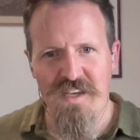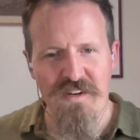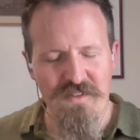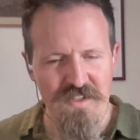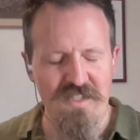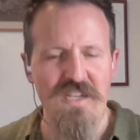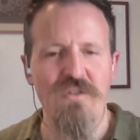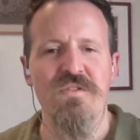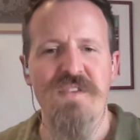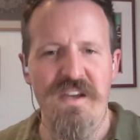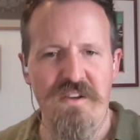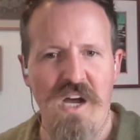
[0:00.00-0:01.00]

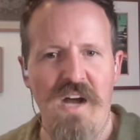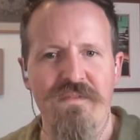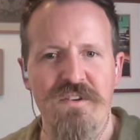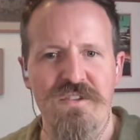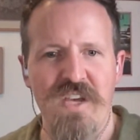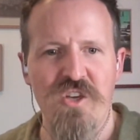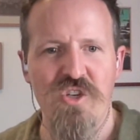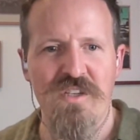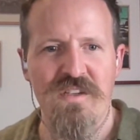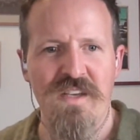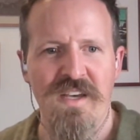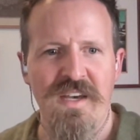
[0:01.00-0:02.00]
continues that
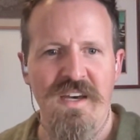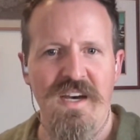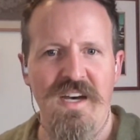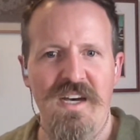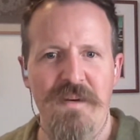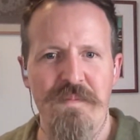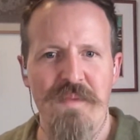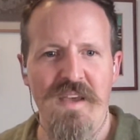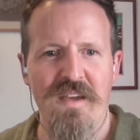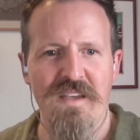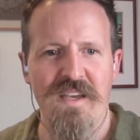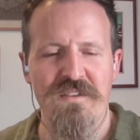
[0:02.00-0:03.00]
conversation
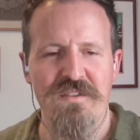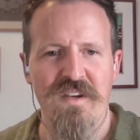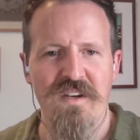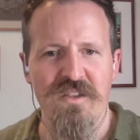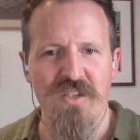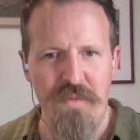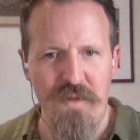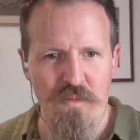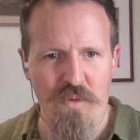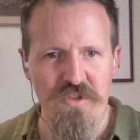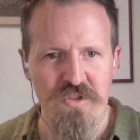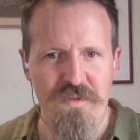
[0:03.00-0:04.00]
and gets a little bit
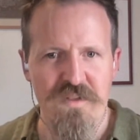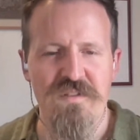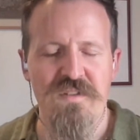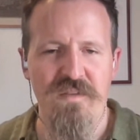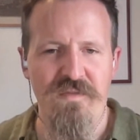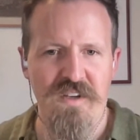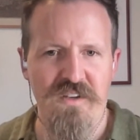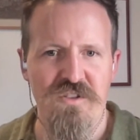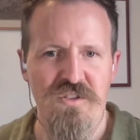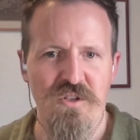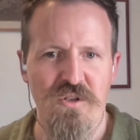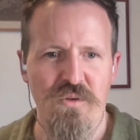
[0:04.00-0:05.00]
more specific
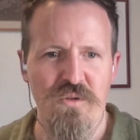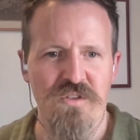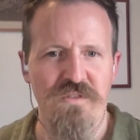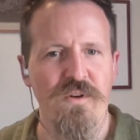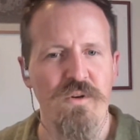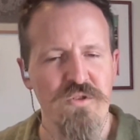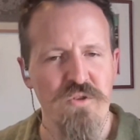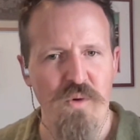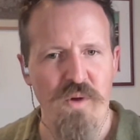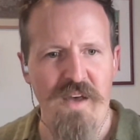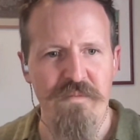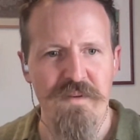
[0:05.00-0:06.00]
to just folks
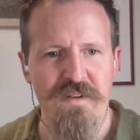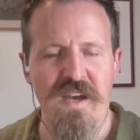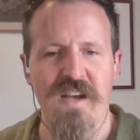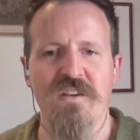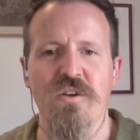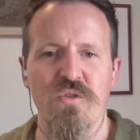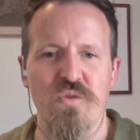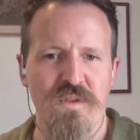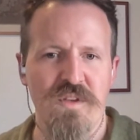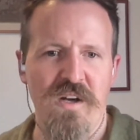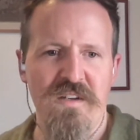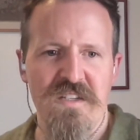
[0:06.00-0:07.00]
who have been
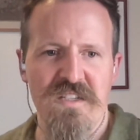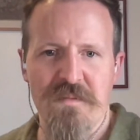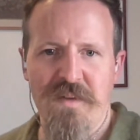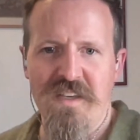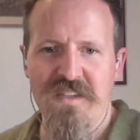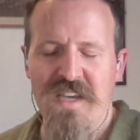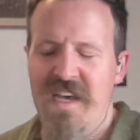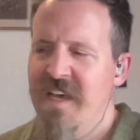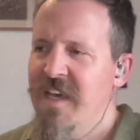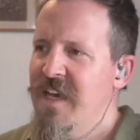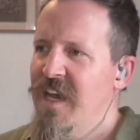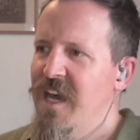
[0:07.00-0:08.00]
diagnosed with autism. I guess
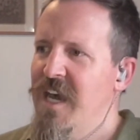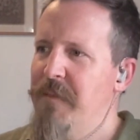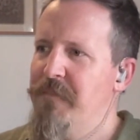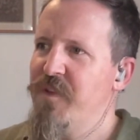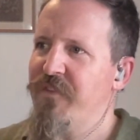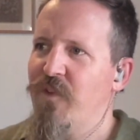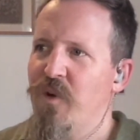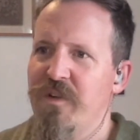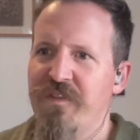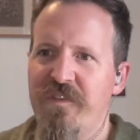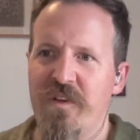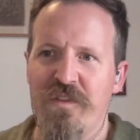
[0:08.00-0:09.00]

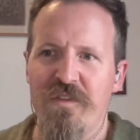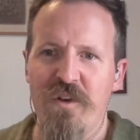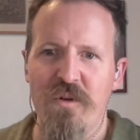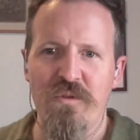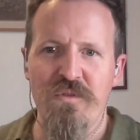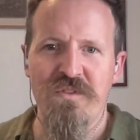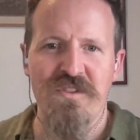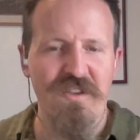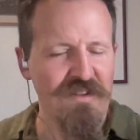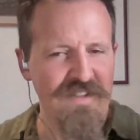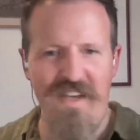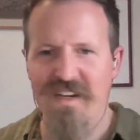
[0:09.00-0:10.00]
for those
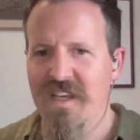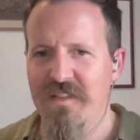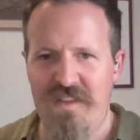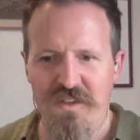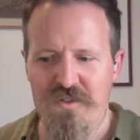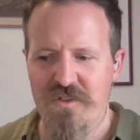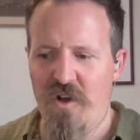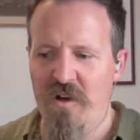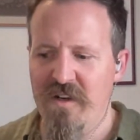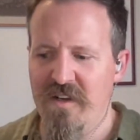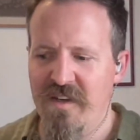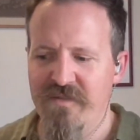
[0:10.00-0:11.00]
to kind of get things
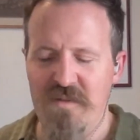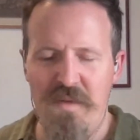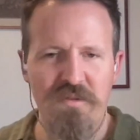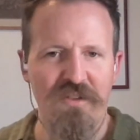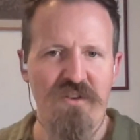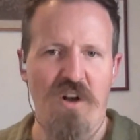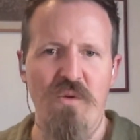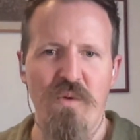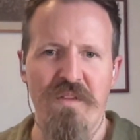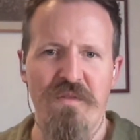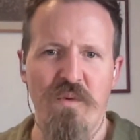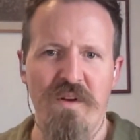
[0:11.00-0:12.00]
started, I'd love to maybe start
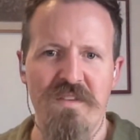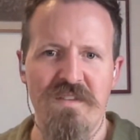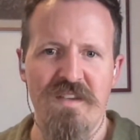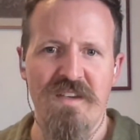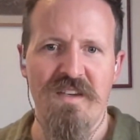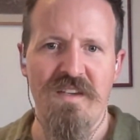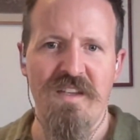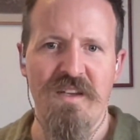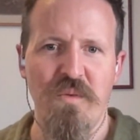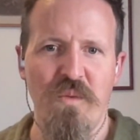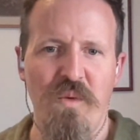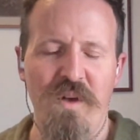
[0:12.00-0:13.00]
with what is
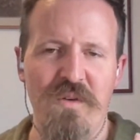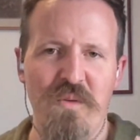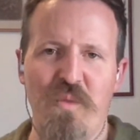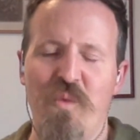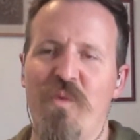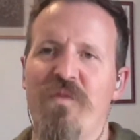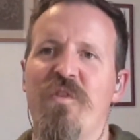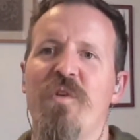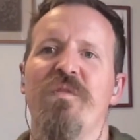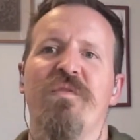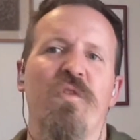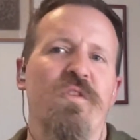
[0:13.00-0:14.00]

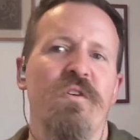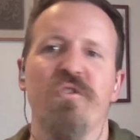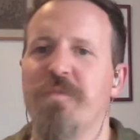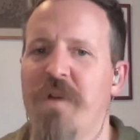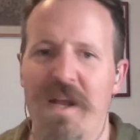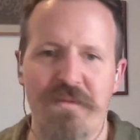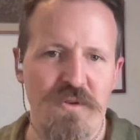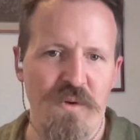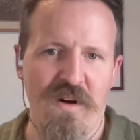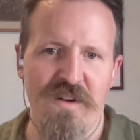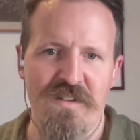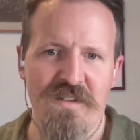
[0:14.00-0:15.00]
for those perhaps
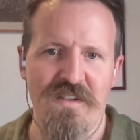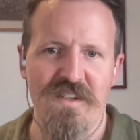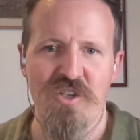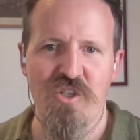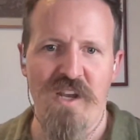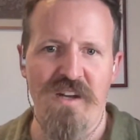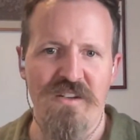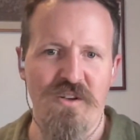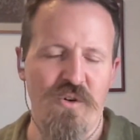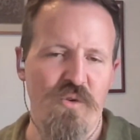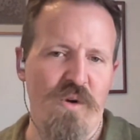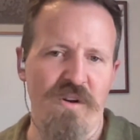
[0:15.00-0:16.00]
who aren't
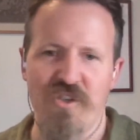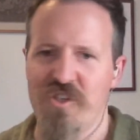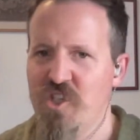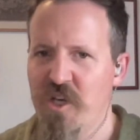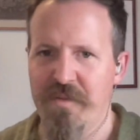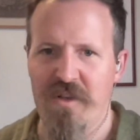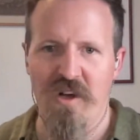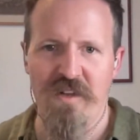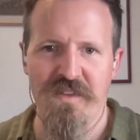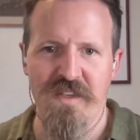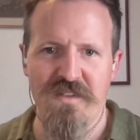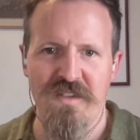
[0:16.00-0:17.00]
initiated or who are just jumping
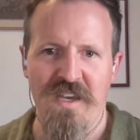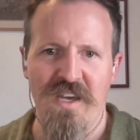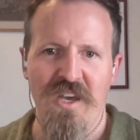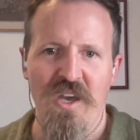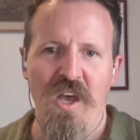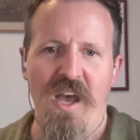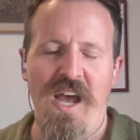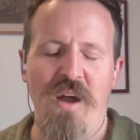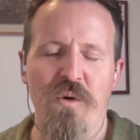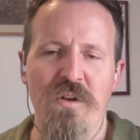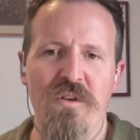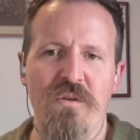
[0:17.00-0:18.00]
on this.
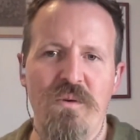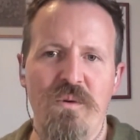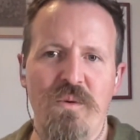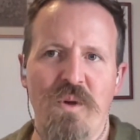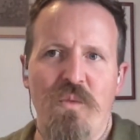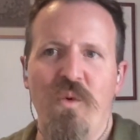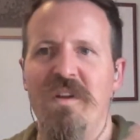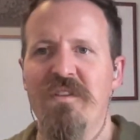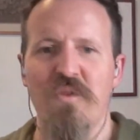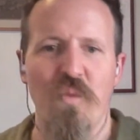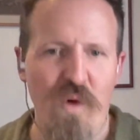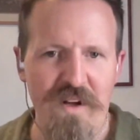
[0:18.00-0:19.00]
How are you? What
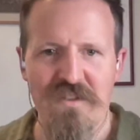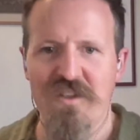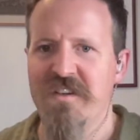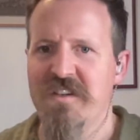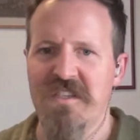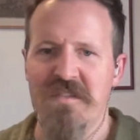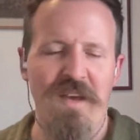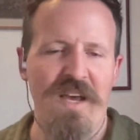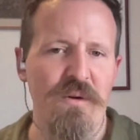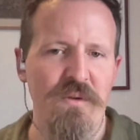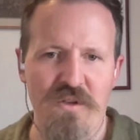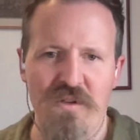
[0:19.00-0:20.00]
is autism?
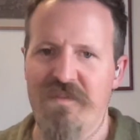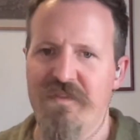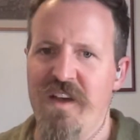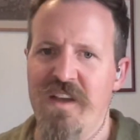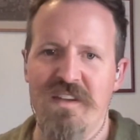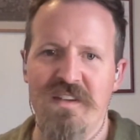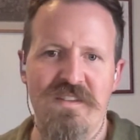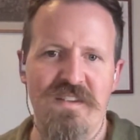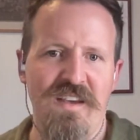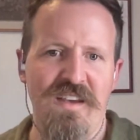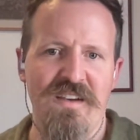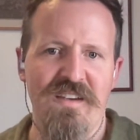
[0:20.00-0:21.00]
How would you define
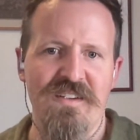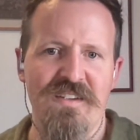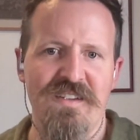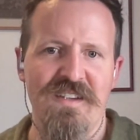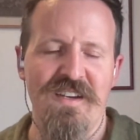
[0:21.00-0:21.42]
it? And